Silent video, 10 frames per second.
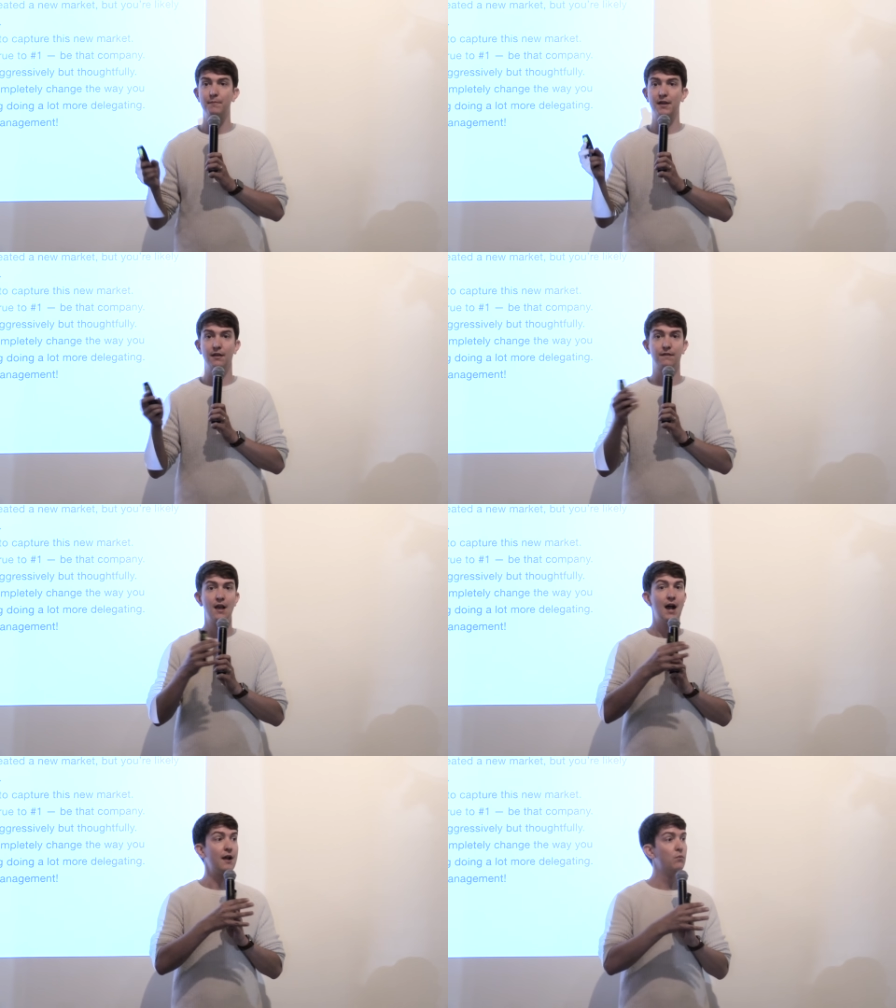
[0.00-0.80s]
because
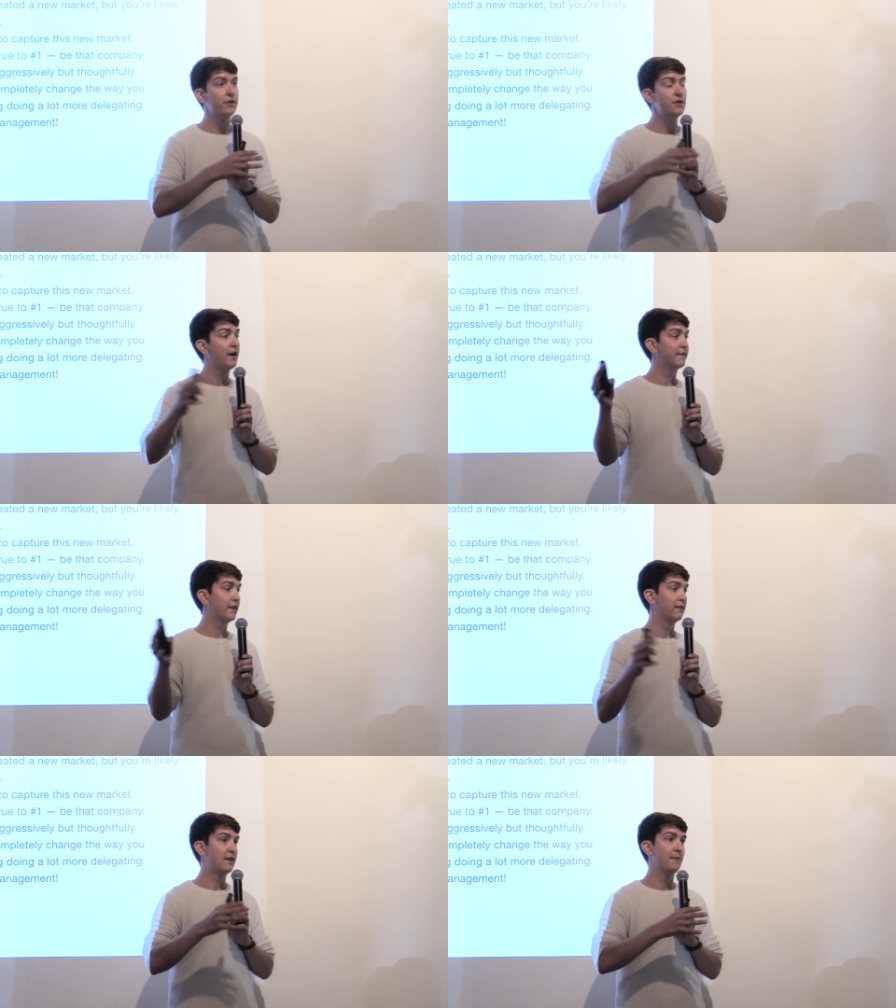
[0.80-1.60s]
I would not
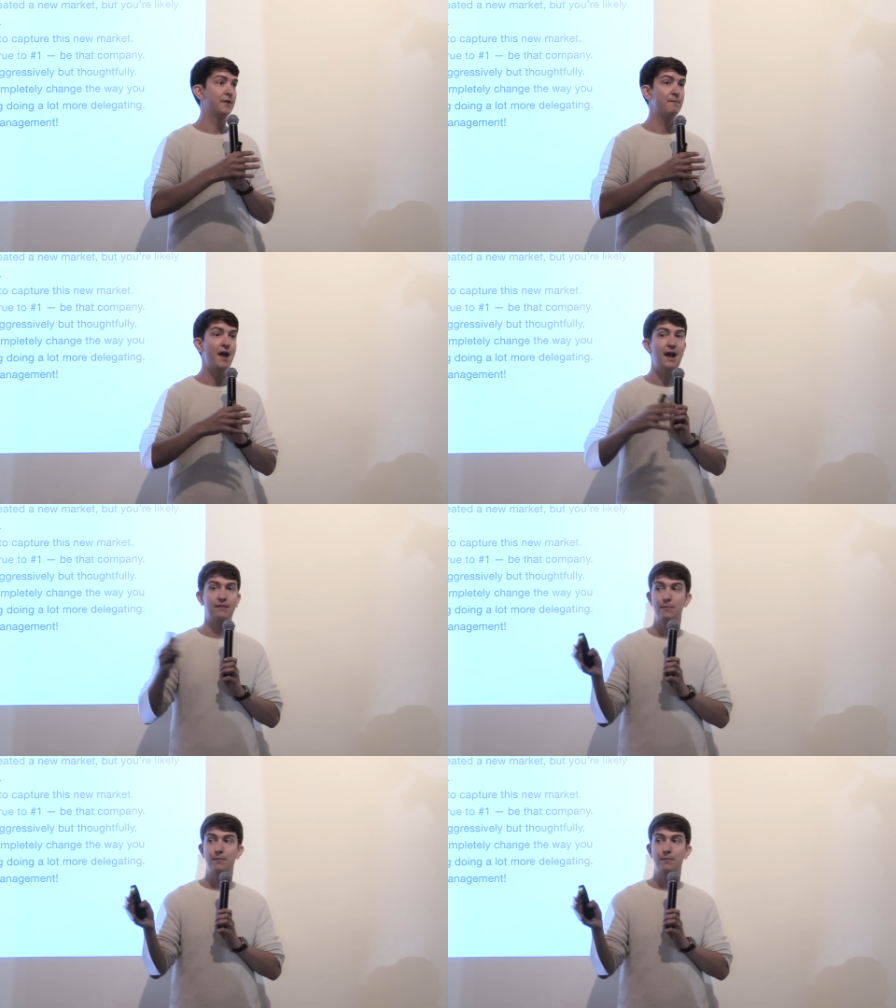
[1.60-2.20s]
scale a company past